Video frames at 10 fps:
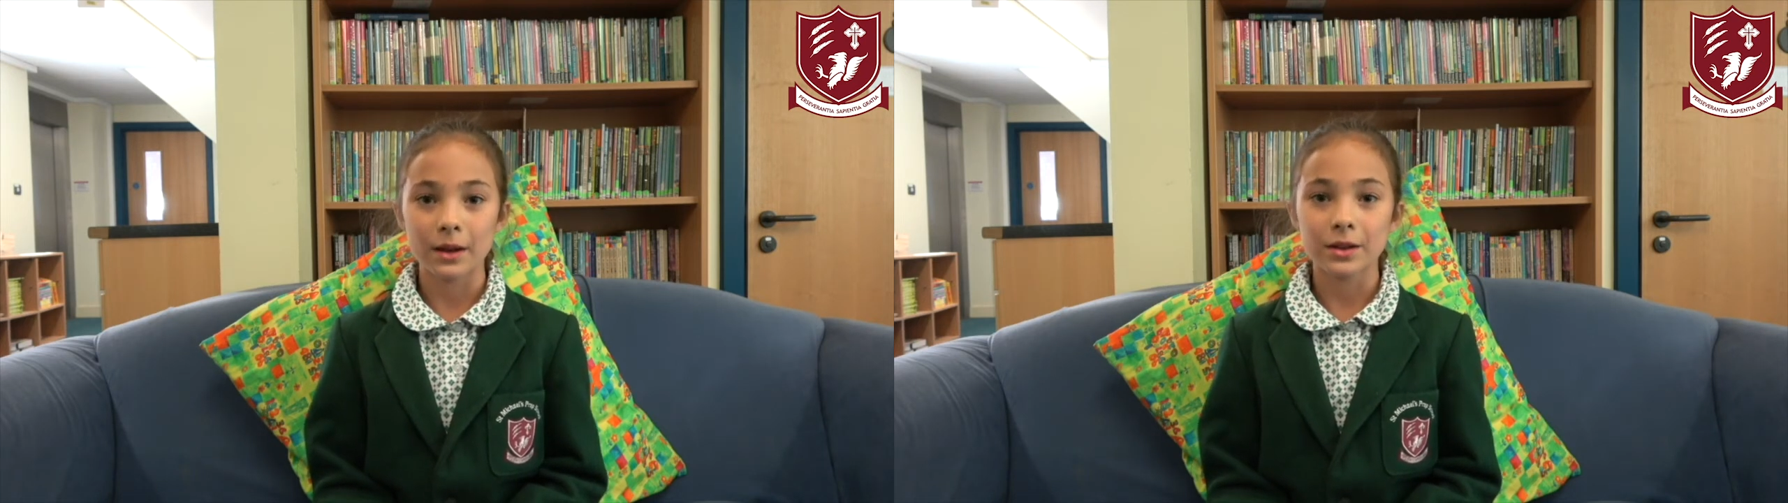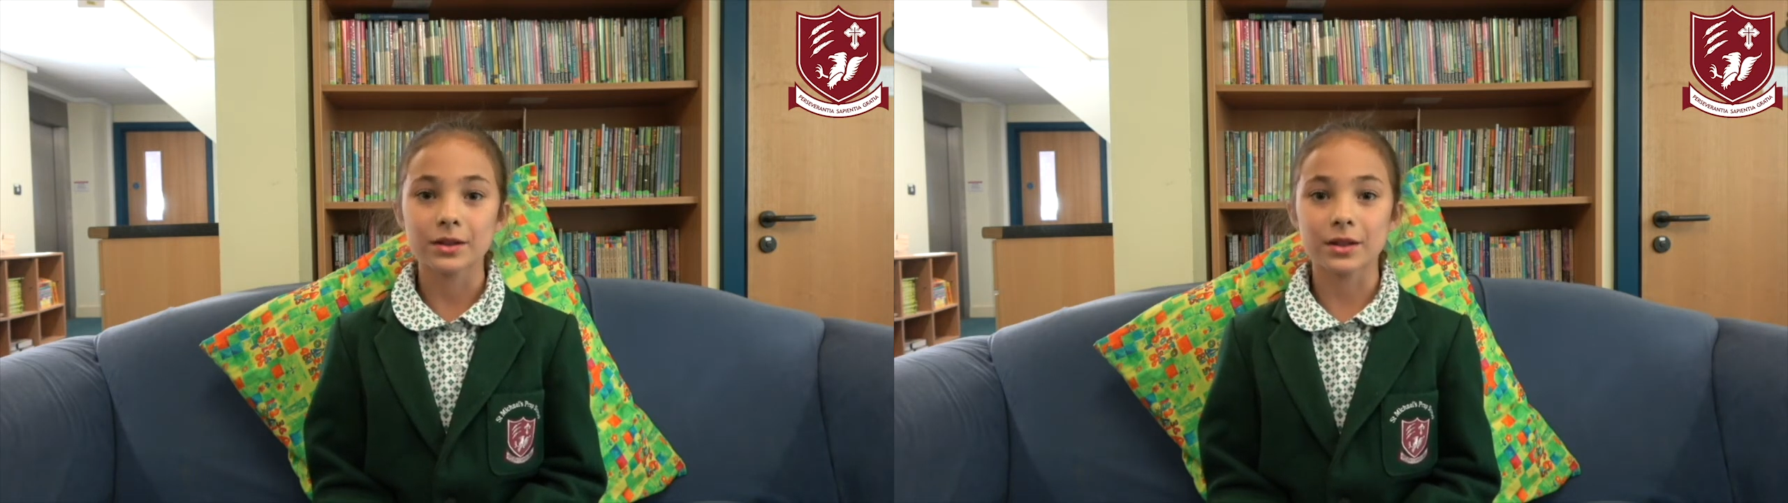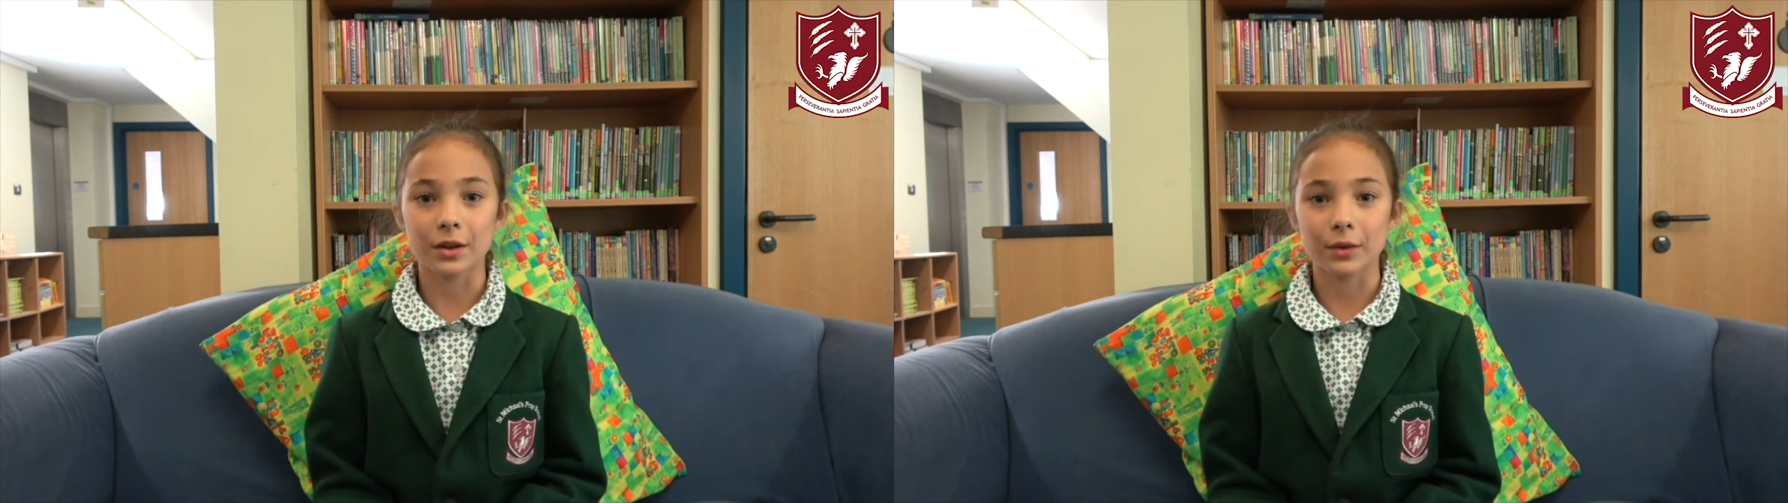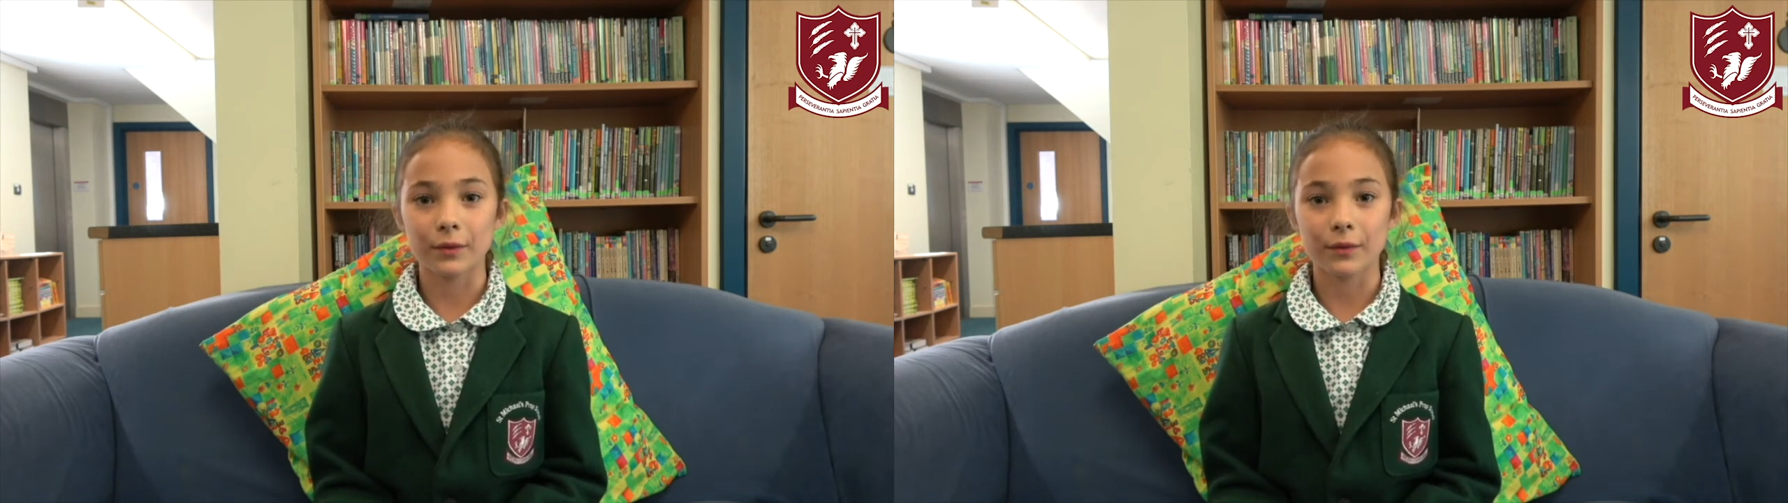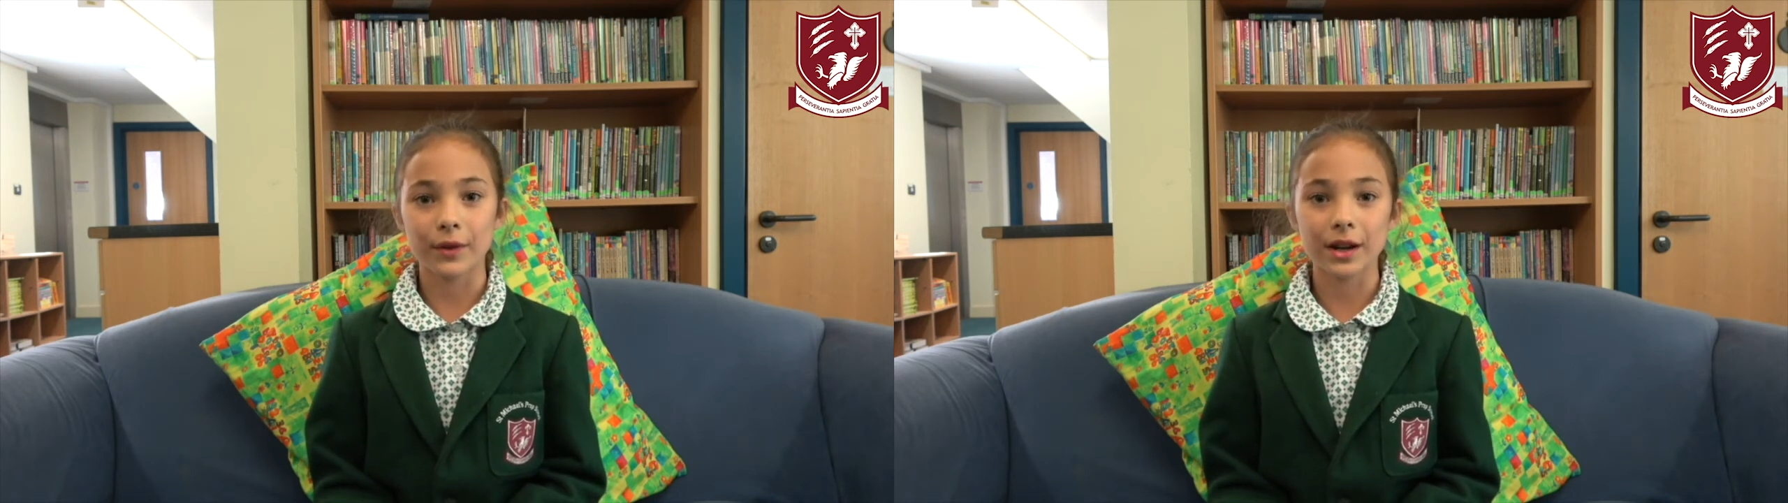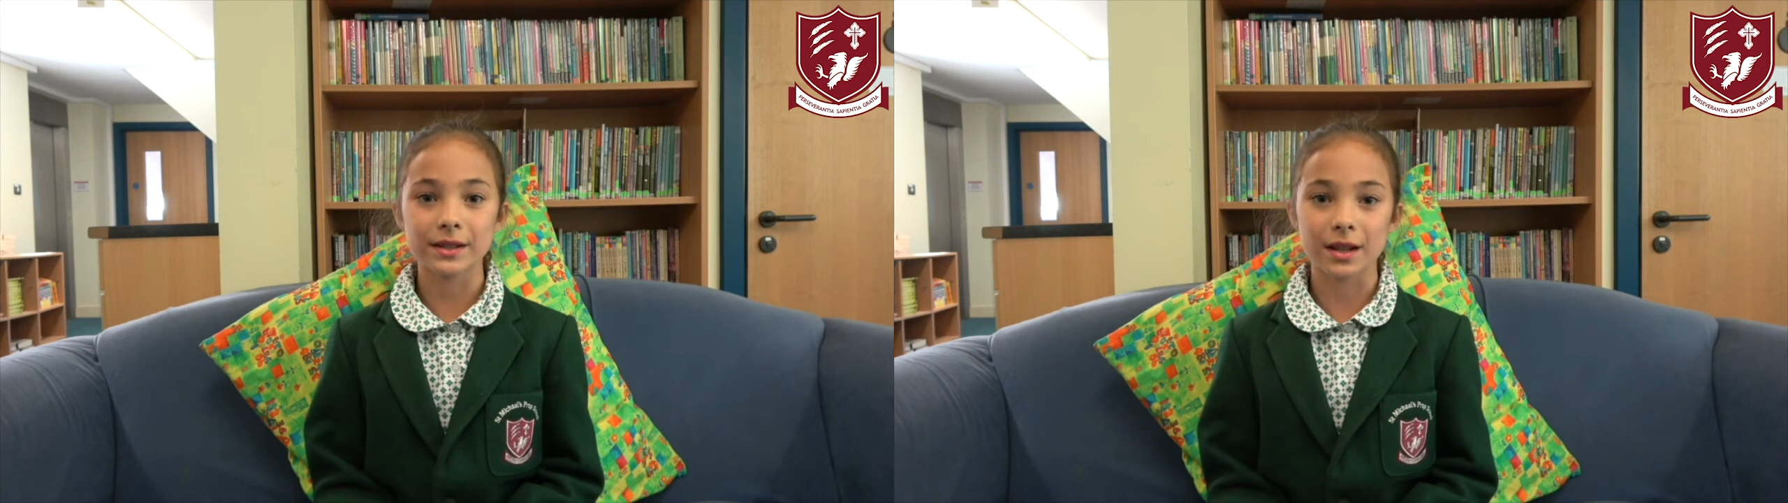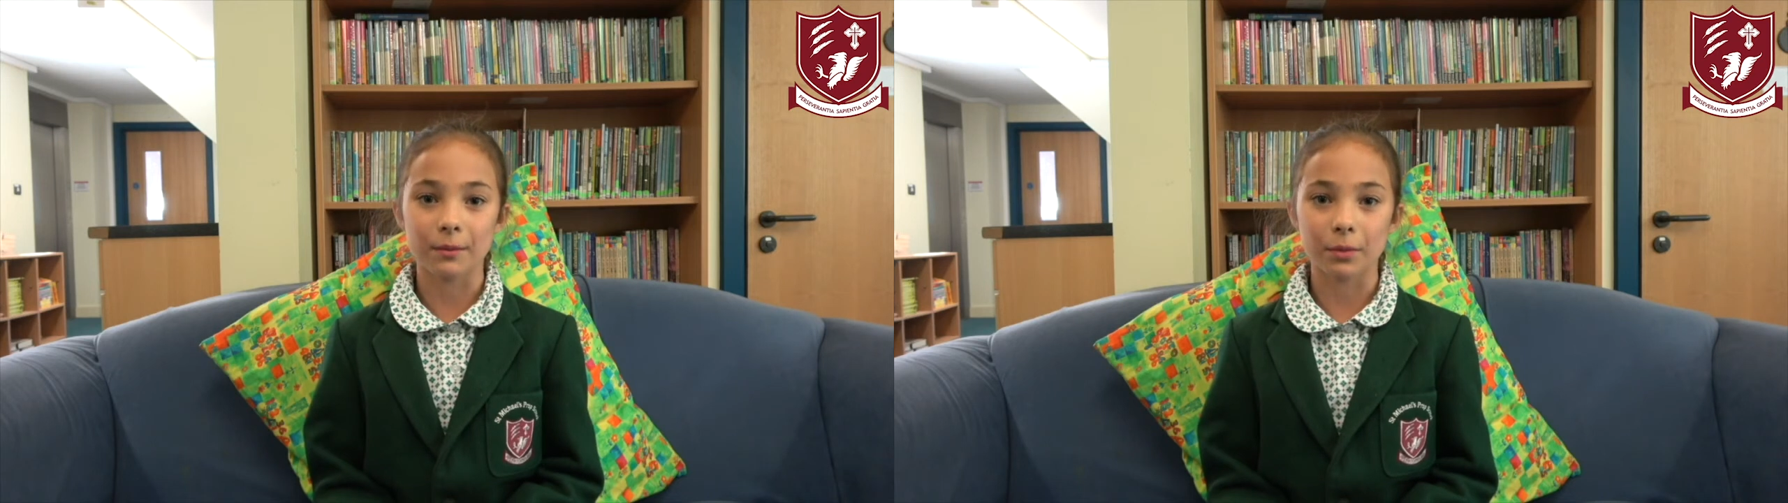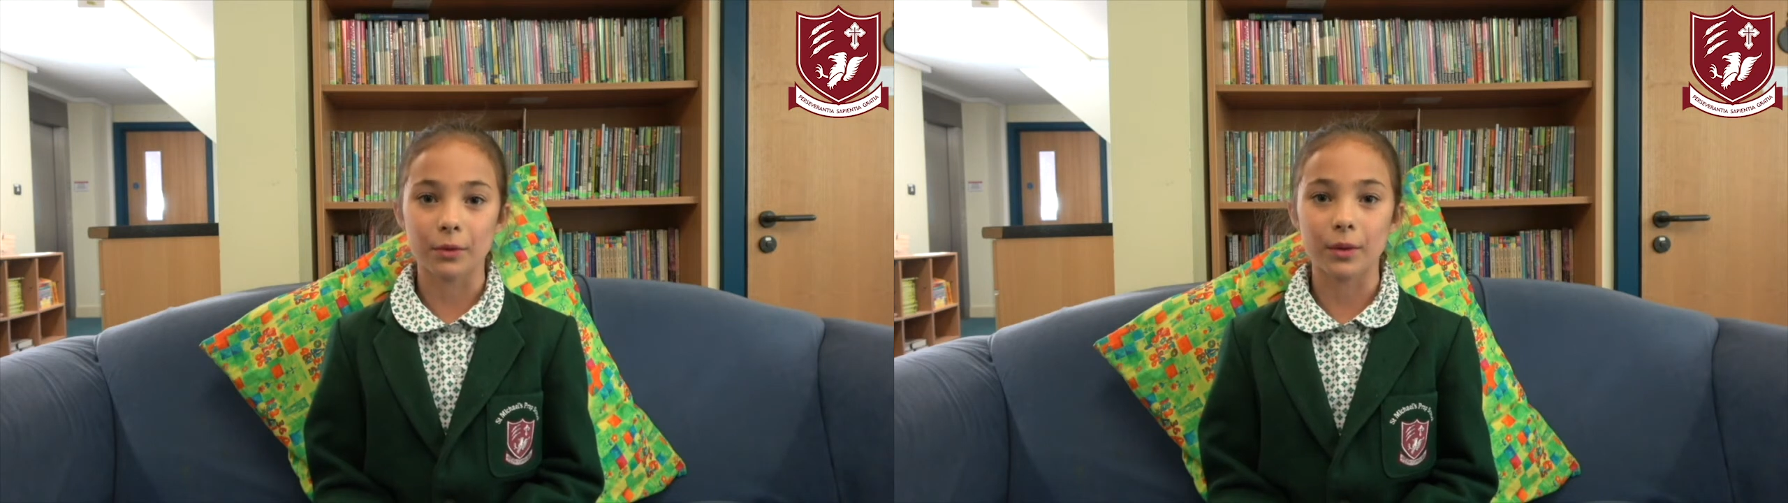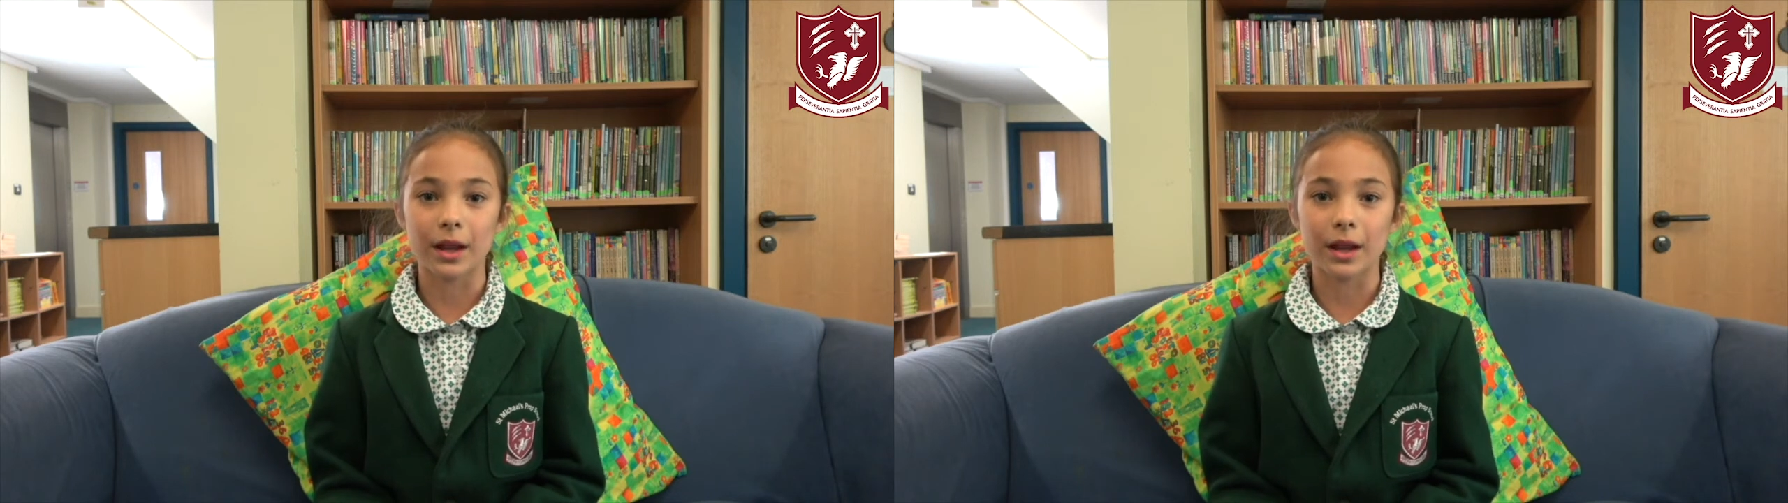So, for example,